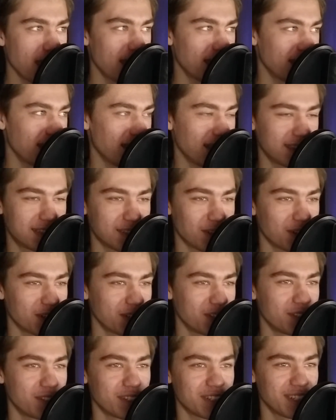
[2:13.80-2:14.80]
it's
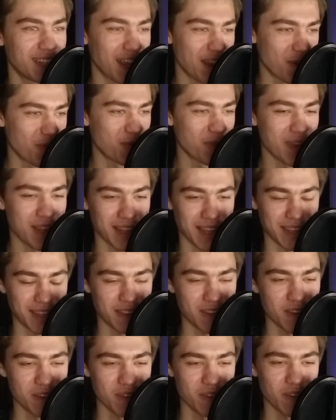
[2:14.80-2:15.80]
starting to just get real, and
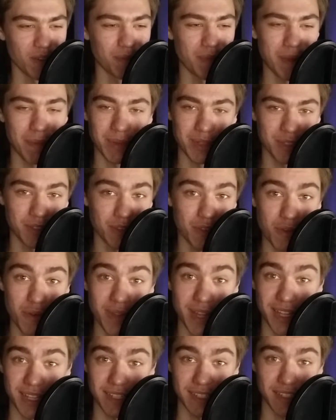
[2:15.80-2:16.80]
you'll be able to do
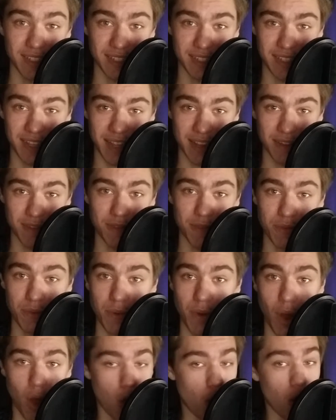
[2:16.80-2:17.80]
this
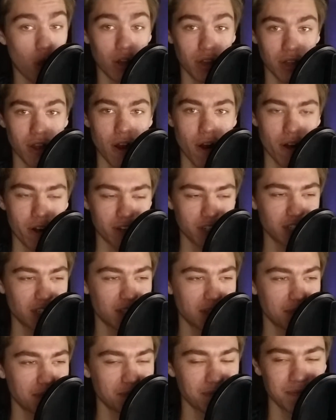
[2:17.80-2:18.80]
to all
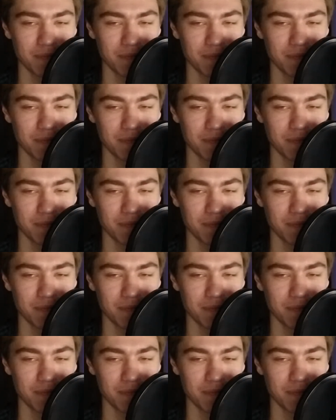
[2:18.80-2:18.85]
cars.